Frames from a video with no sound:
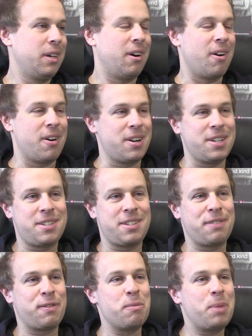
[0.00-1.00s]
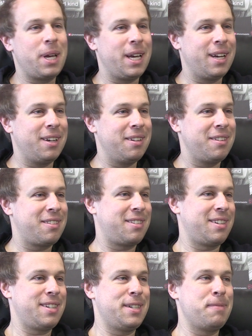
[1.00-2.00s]
artists, different bands,
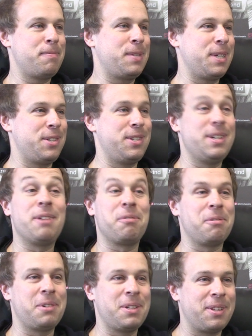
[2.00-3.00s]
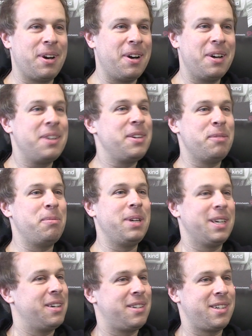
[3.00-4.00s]
things you never would have thought you'd
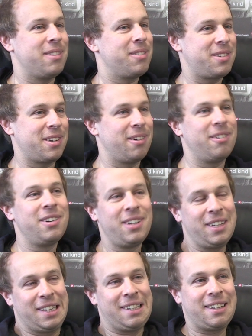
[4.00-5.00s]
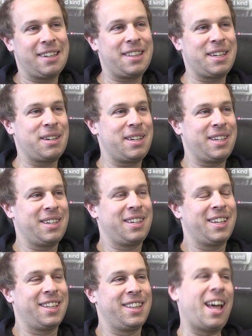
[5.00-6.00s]
be into. So I think
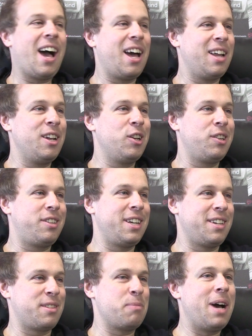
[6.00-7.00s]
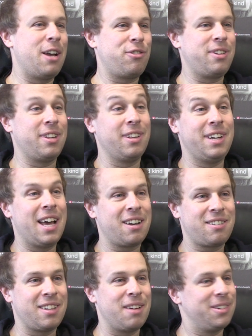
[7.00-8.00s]
that takes the passion to the
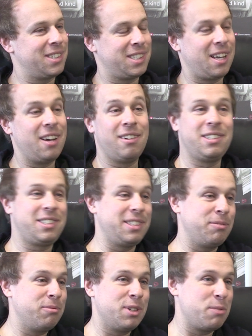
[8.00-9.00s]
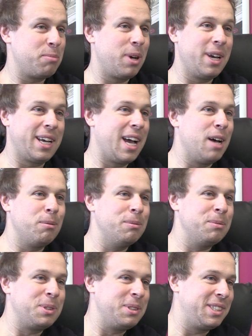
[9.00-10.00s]
next level, because I honestly wasn't buying
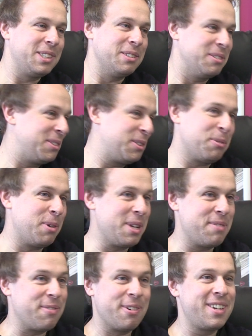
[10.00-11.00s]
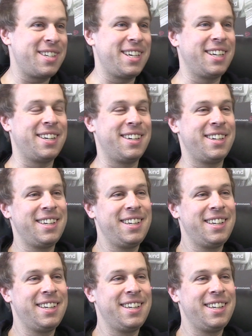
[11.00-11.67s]
albums until 2014, and